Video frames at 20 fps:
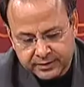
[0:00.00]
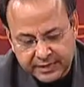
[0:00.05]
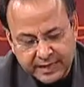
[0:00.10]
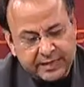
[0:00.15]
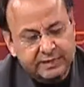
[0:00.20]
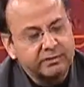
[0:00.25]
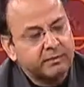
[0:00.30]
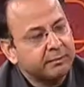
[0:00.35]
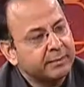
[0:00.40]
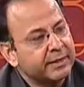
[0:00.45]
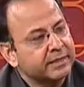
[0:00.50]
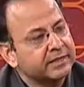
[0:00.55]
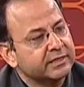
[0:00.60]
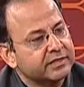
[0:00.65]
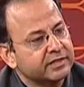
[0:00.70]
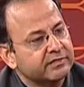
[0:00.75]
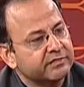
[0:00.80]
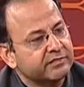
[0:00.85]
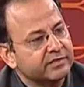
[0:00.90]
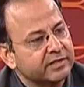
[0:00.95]
that will make the
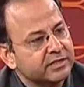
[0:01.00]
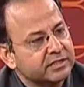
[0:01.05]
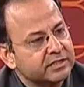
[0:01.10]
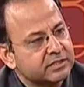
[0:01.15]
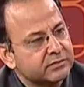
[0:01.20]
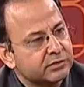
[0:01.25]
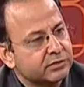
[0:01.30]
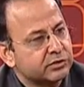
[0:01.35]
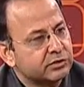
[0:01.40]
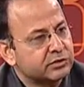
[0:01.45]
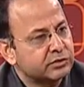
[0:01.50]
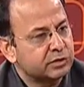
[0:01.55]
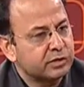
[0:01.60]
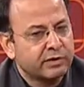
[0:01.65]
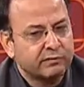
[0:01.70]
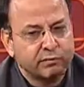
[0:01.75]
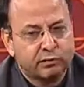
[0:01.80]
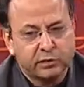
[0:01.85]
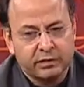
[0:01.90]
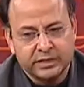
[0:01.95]
difference because you
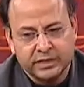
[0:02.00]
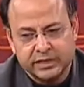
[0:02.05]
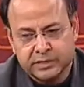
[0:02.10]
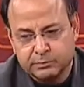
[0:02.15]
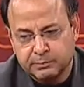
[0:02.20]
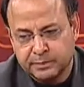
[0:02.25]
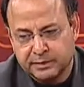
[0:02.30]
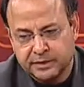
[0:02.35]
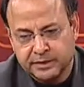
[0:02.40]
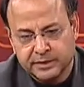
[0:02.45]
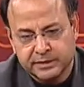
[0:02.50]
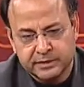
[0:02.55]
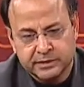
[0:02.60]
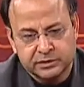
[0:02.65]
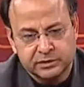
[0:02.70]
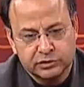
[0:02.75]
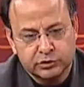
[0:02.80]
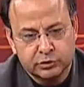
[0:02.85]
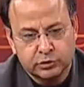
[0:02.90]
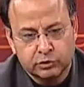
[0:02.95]
have all the
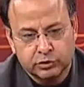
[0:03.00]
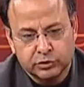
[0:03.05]
experience, you know